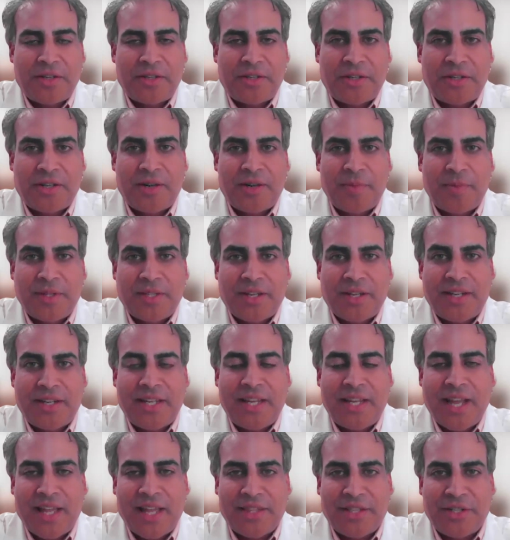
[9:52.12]
Kermit thought
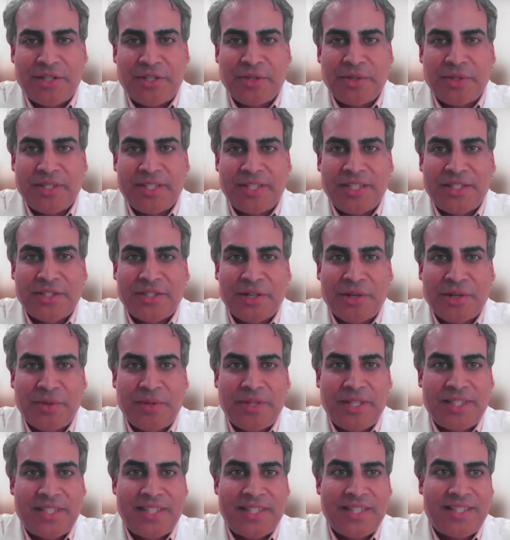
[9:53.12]
he had the doozy. So
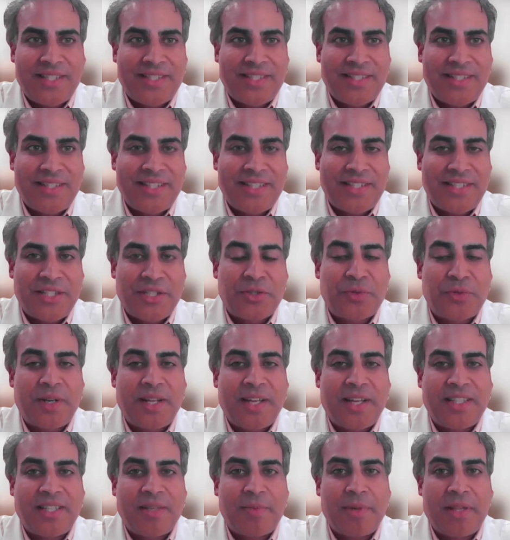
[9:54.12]
this is
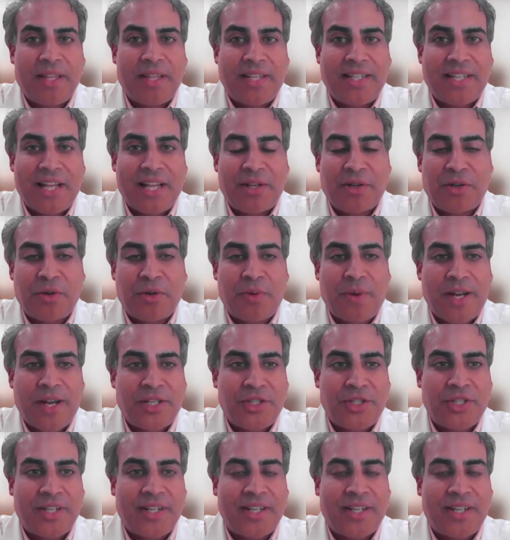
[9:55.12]
really the million-dollar
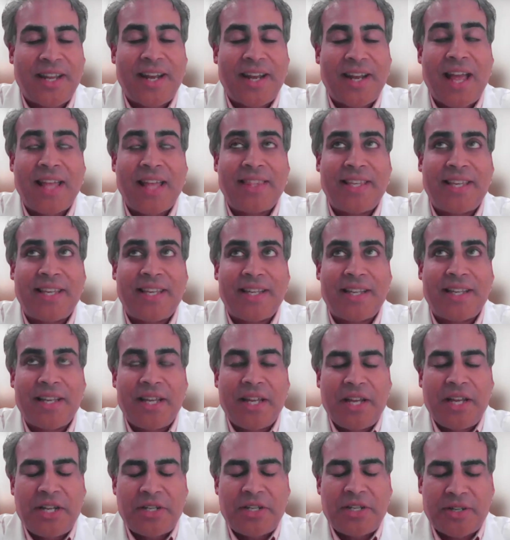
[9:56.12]
question. And I think
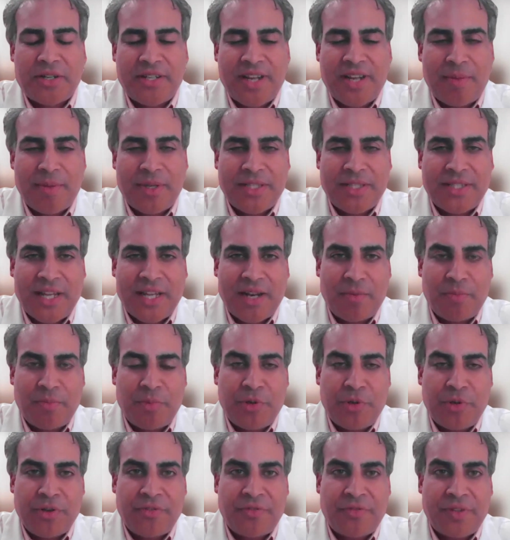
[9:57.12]
Dr. Dama set up
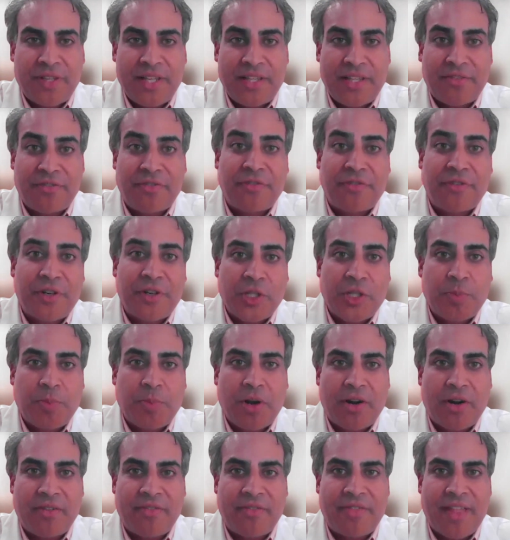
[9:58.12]
beautifully the first
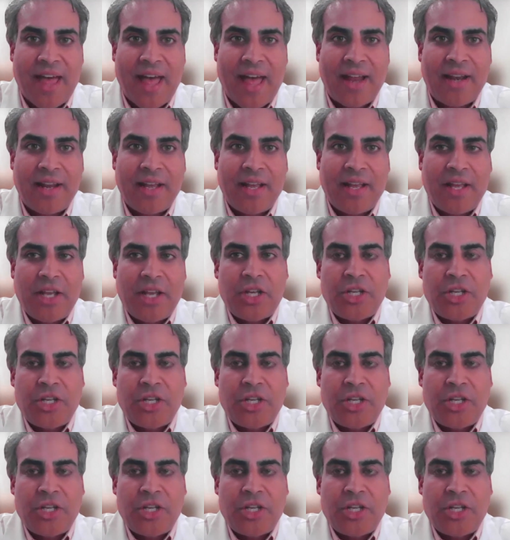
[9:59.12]
part of that.